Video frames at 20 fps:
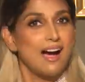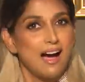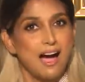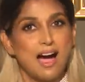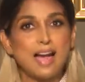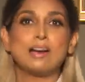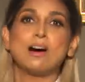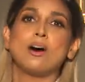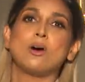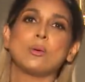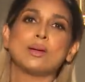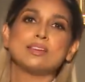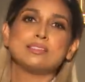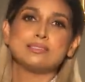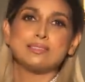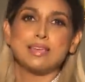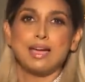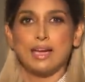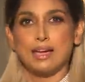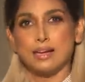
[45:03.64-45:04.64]
I always
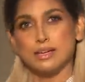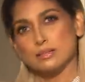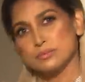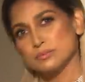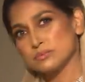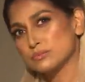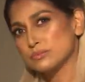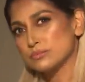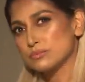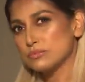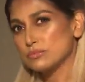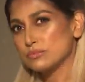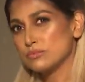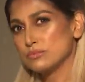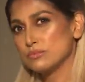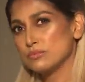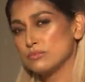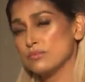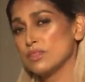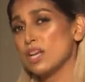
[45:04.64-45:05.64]
say
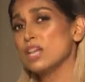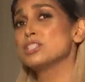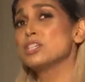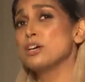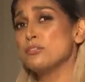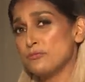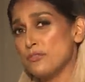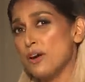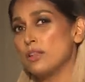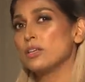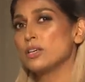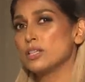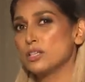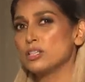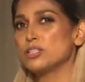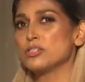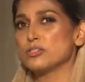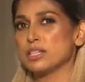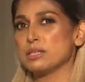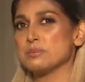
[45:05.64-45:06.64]
to follow
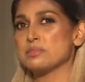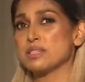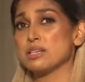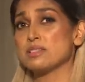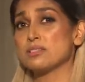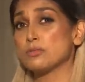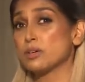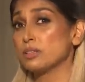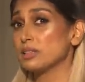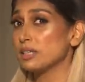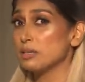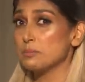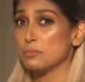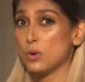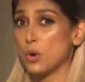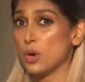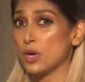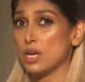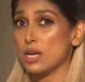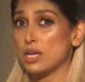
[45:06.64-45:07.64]
your dreams. That's really
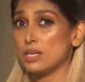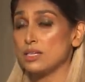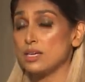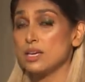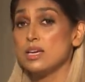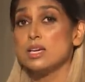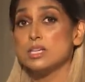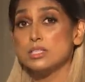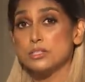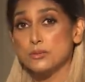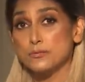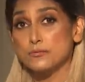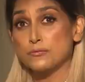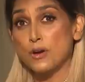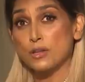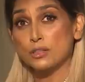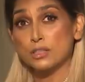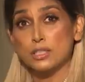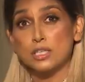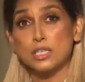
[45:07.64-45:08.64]
important. To
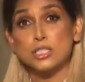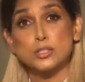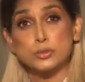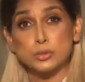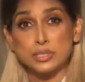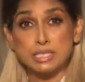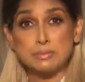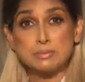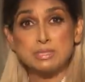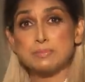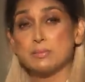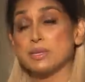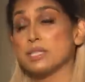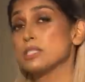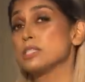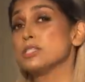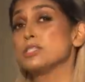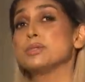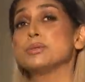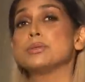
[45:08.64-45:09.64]
follow your dreams,
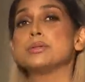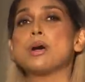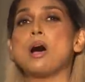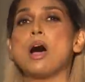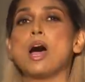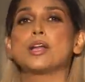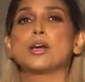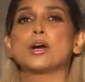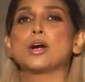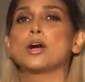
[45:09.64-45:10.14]
but do not